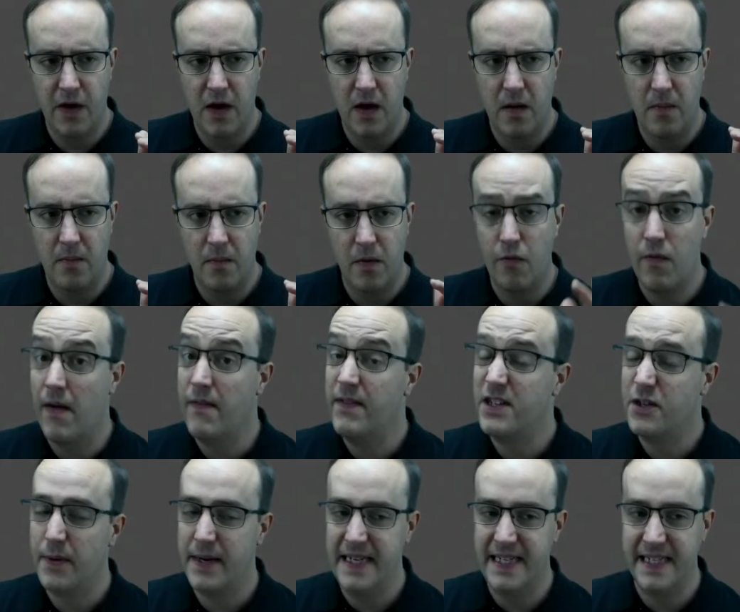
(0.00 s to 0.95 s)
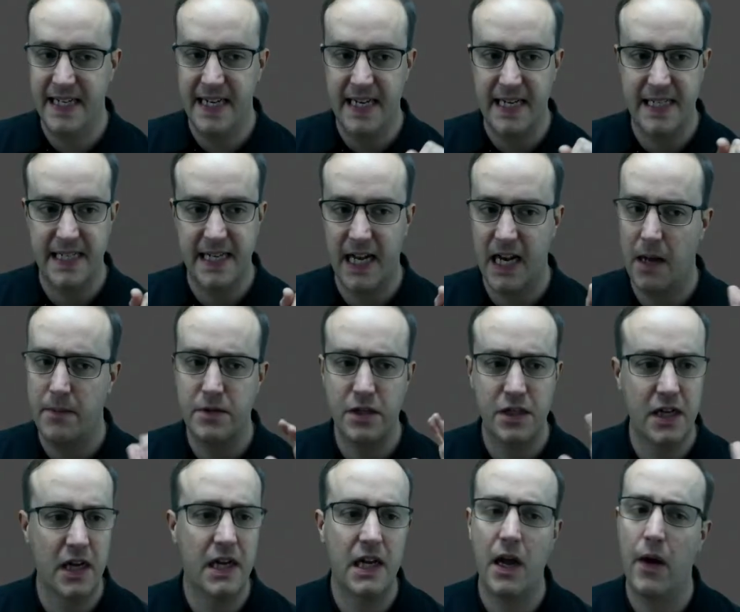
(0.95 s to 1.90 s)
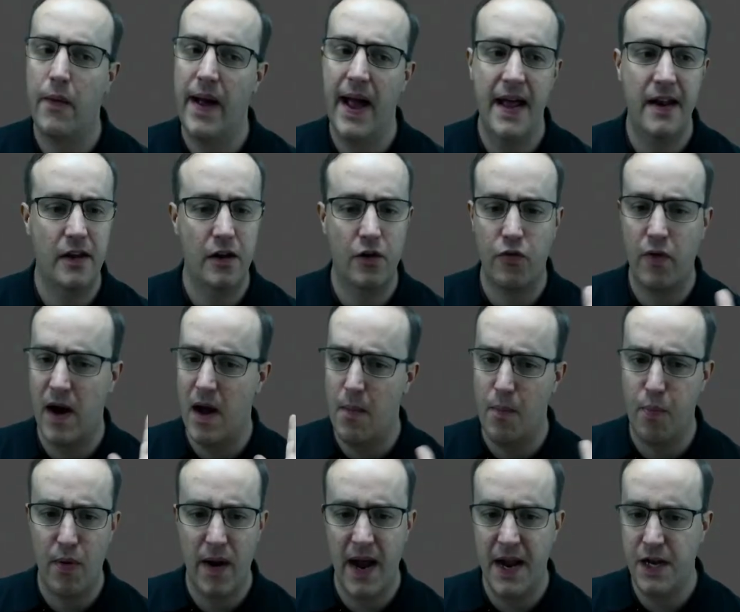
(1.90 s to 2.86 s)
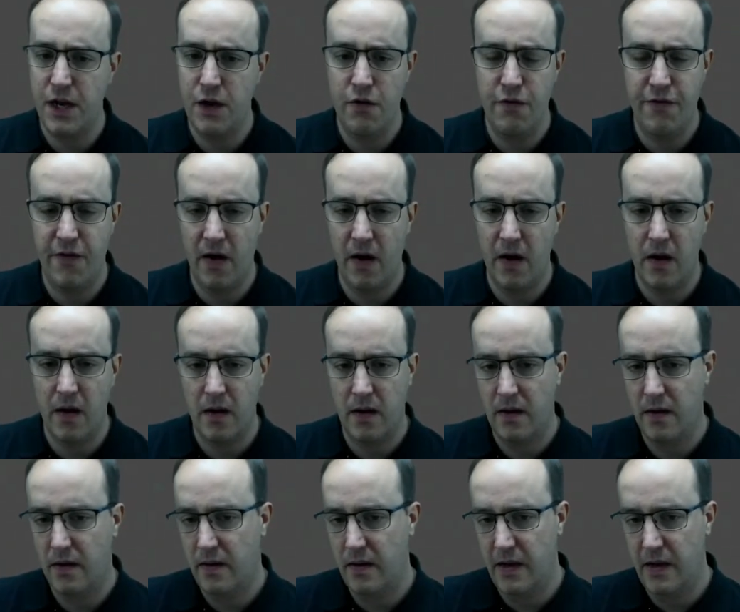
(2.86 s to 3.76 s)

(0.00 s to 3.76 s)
Revit 26, and I'm just going to go ahead and create a brand new file.